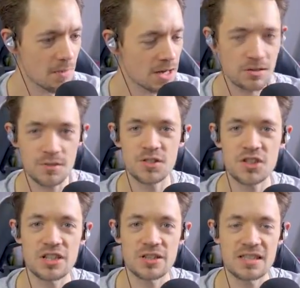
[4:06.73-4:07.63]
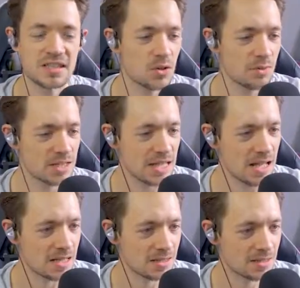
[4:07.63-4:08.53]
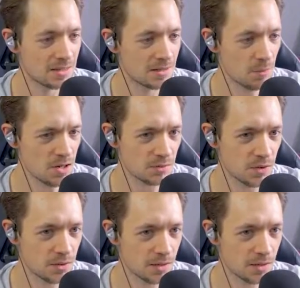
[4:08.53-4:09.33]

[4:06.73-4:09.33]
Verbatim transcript: Minecraft should just look this good every day. Minecraft.